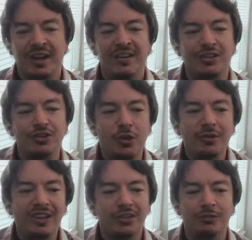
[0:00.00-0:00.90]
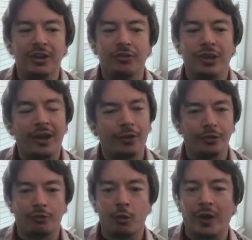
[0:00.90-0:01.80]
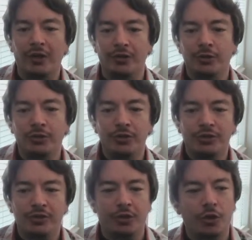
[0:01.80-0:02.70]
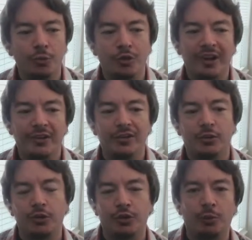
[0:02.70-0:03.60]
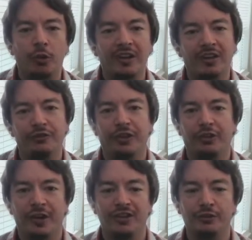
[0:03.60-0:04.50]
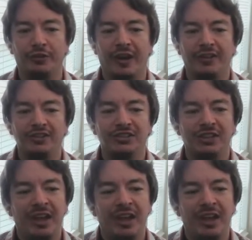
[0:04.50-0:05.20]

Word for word: There's no need to recreate all the required users, their home directories, or supporting configuration files.